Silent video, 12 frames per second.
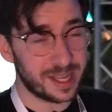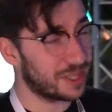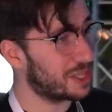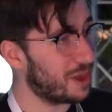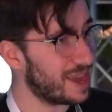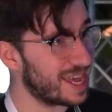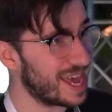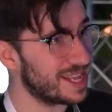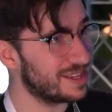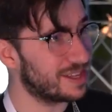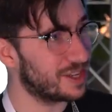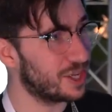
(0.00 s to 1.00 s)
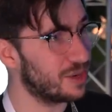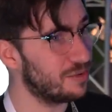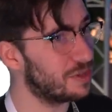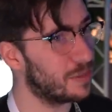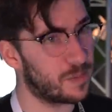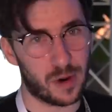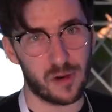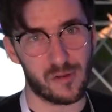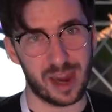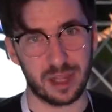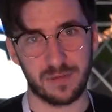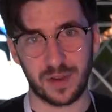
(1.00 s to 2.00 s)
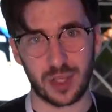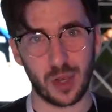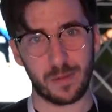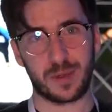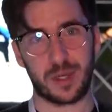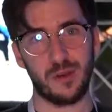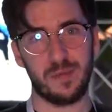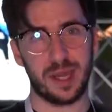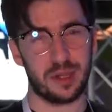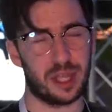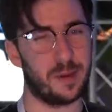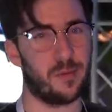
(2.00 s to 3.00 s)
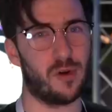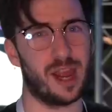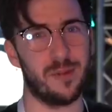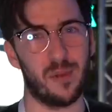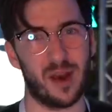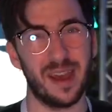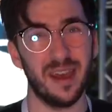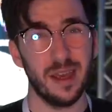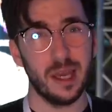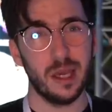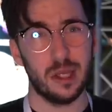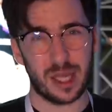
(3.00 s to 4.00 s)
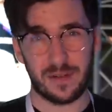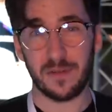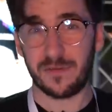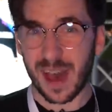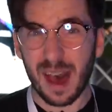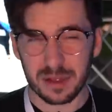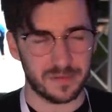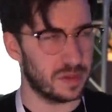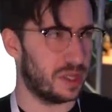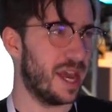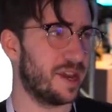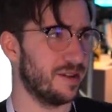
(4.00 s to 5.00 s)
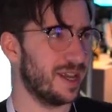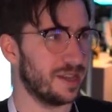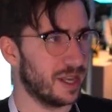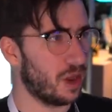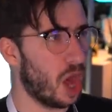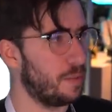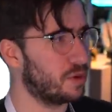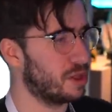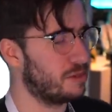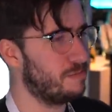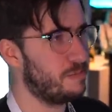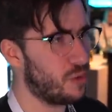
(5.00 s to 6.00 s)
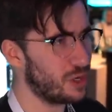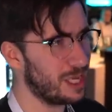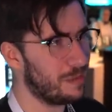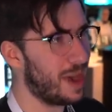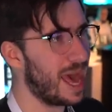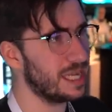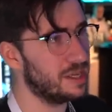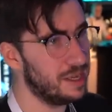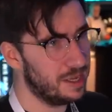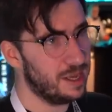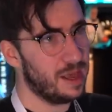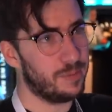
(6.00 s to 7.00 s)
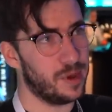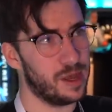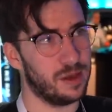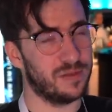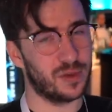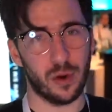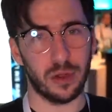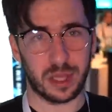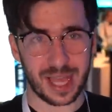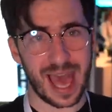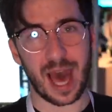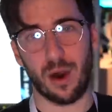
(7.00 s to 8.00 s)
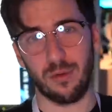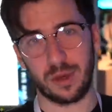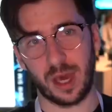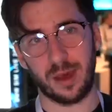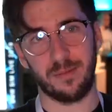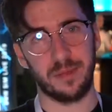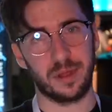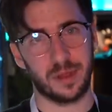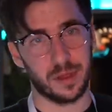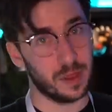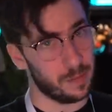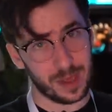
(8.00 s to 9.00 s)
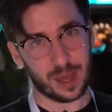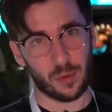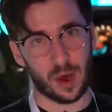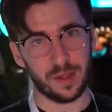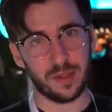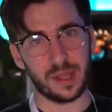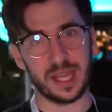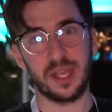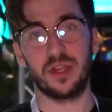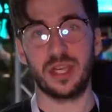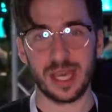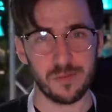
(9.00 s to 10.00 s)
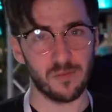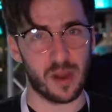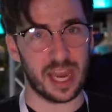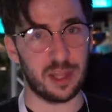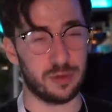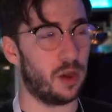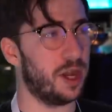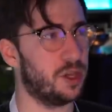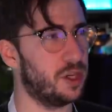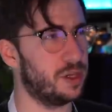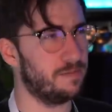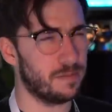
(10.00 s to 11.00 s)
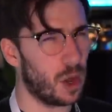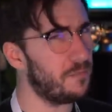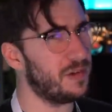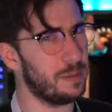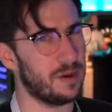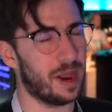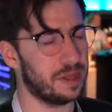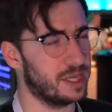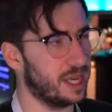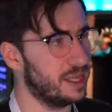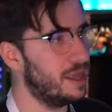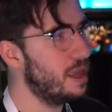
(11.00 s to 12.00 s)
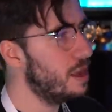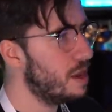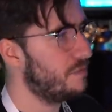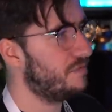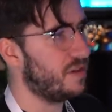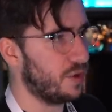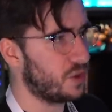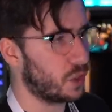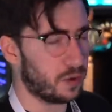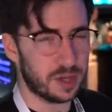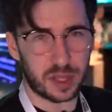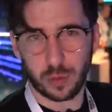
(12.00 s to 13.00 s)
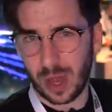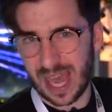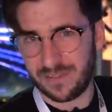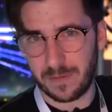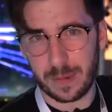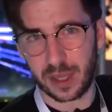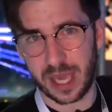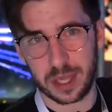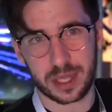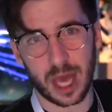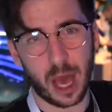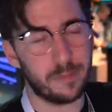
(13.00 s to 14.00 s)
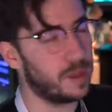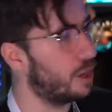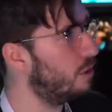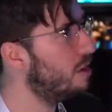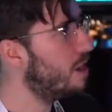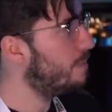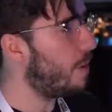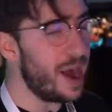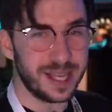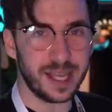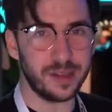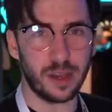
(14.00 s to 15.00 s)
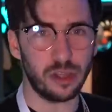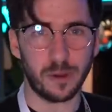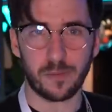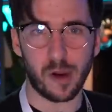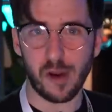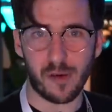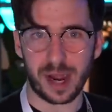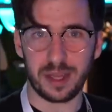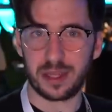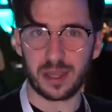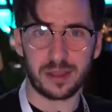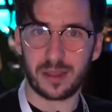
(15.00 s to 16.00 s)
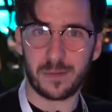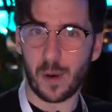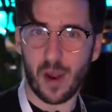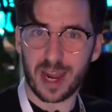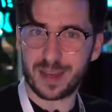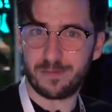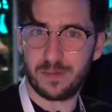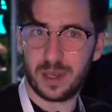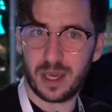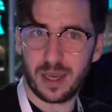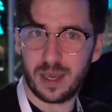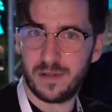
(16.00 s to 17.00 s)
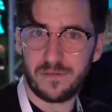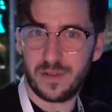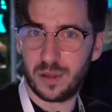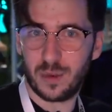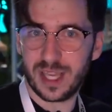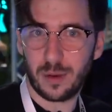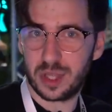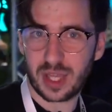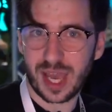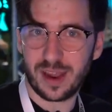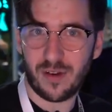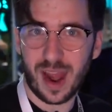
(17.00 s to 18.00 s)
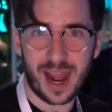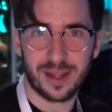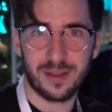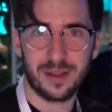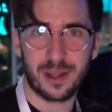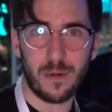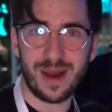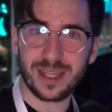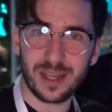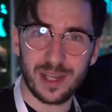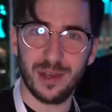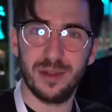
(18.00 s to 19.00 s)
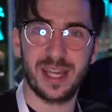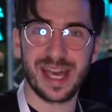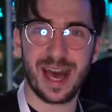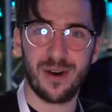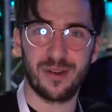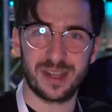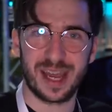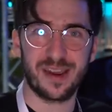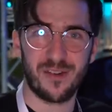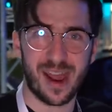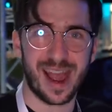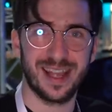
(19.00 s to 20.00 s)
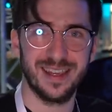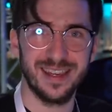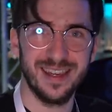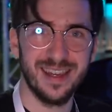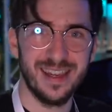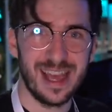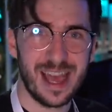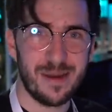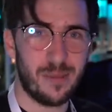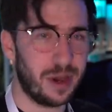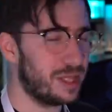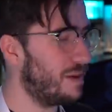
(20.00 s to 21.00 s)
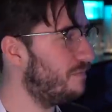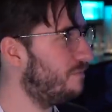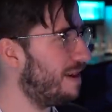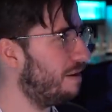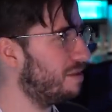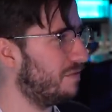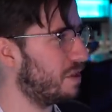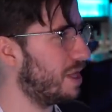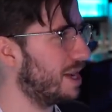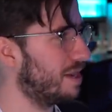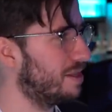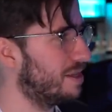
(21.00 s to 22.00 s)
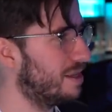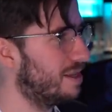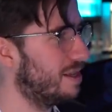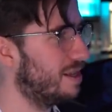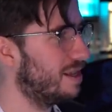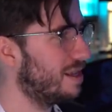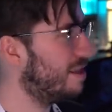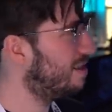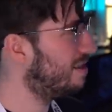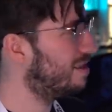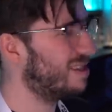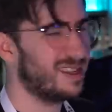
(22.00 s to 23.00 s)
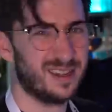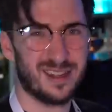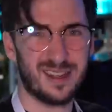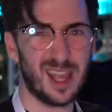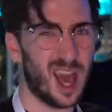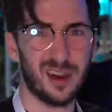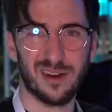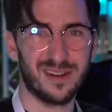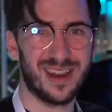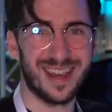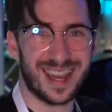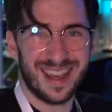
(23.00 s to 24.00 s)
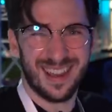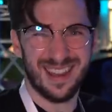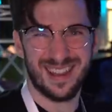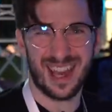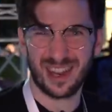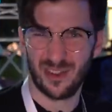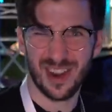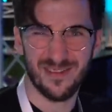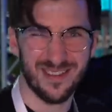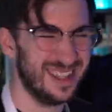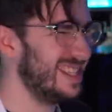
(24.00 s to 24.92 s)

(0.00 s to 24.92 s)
an exciting end to the pro race, with the top two being separated by seven thousandths of a second at the line, which is pretty mad. But of course now comes the big one, the team race, which I should hopefully be racing in very shortly. Just waiting for people to get set up though. But I didn't know the pro race, that the prize uh, for the winner was ten grand. So imagine losing out on ten grand by seven thousandths of a second. No, that's grim.